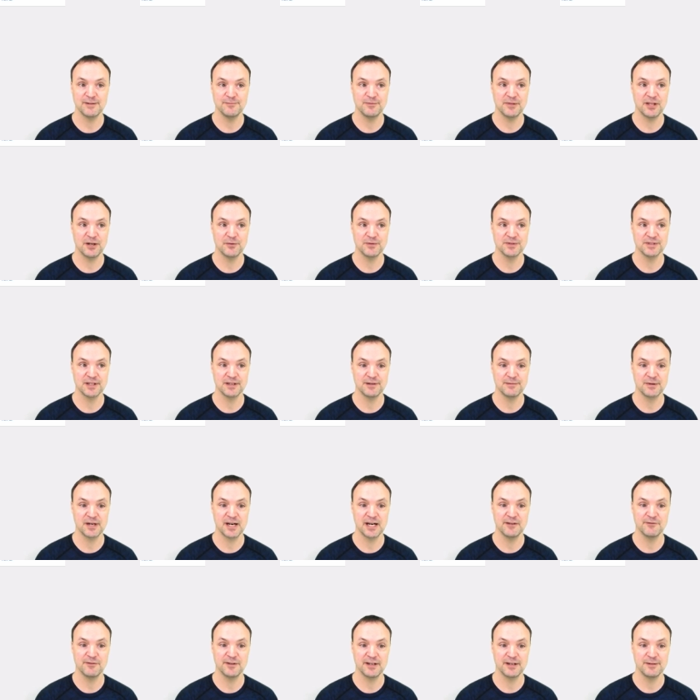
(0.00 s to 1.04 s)
there was a
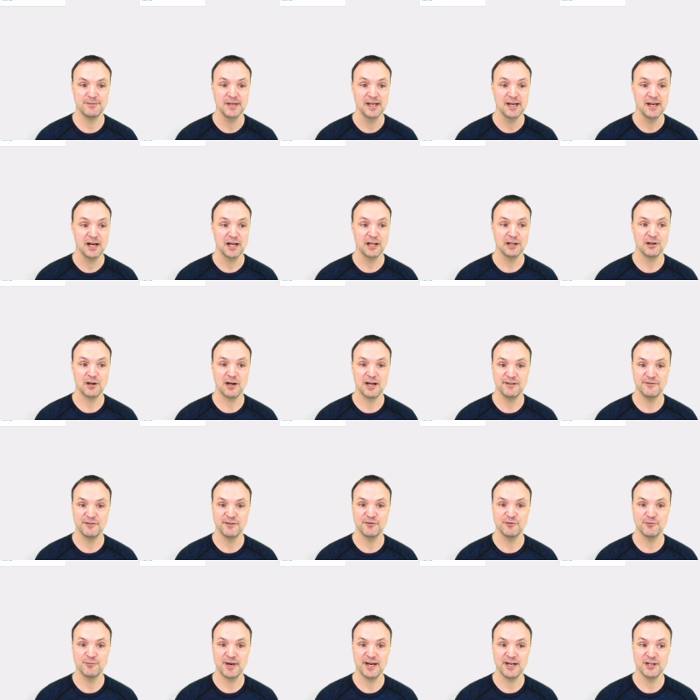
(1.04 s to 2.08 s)
kind of a lot of
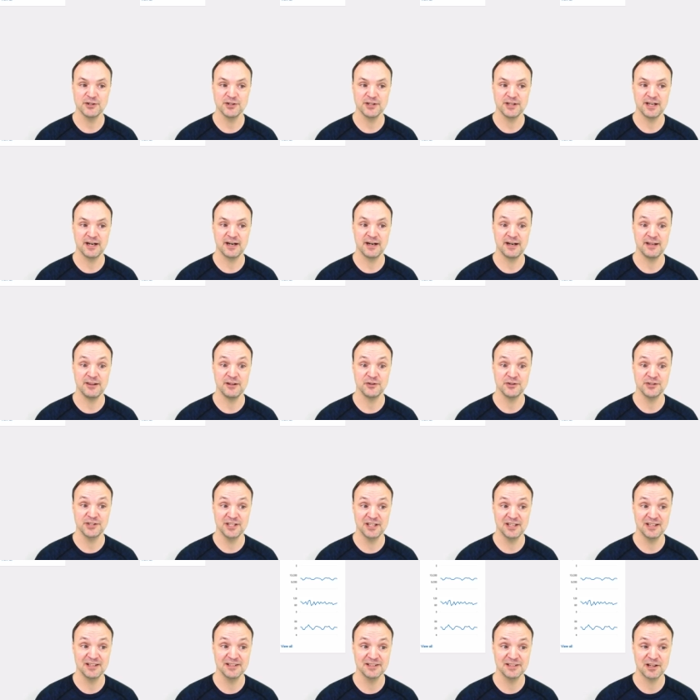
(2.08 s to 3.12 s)
information there, and there
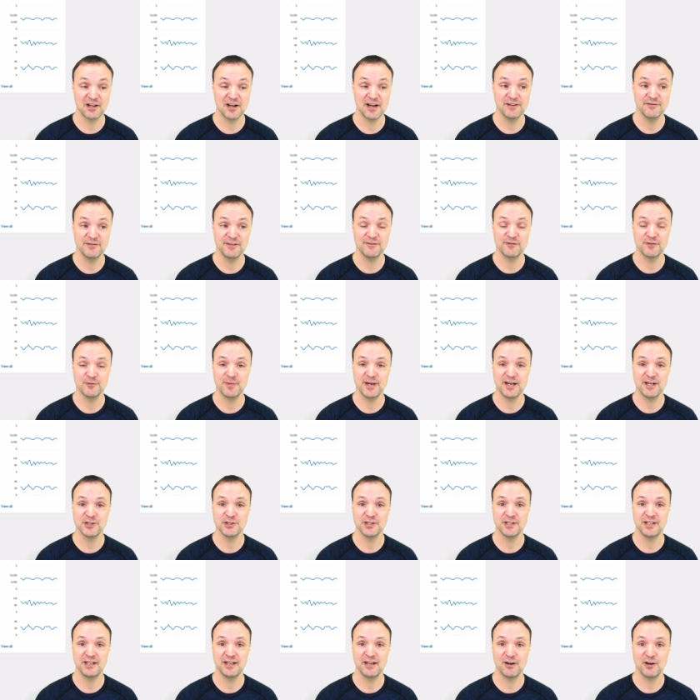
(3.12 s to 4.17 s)
still is a lot of
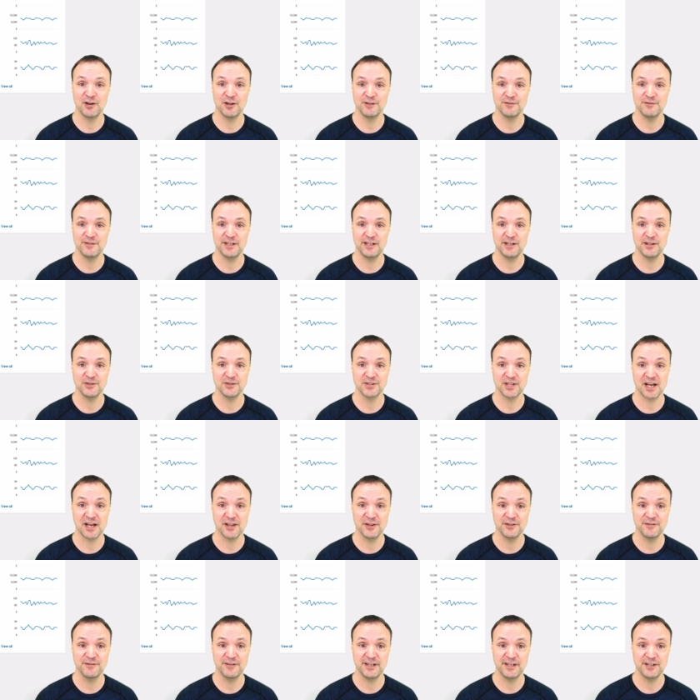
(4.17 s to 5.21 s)
information in all the
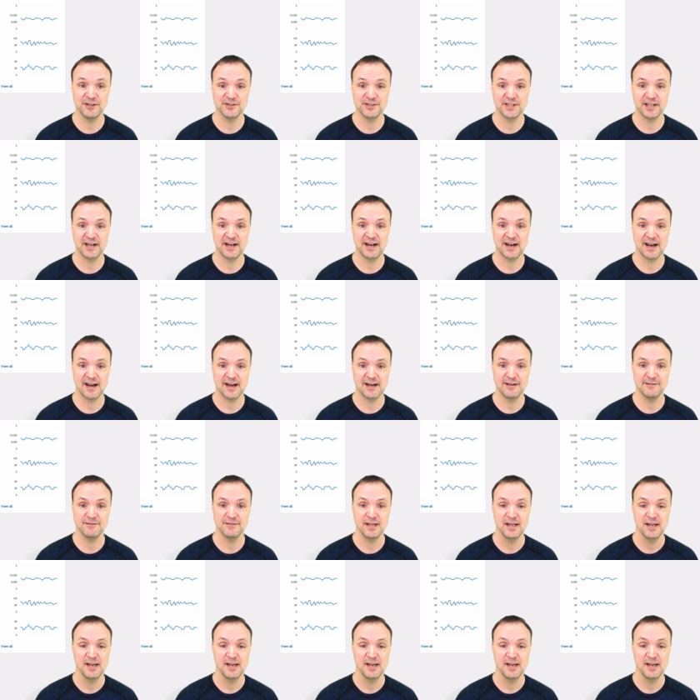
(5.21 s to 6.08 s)
other videos that I have.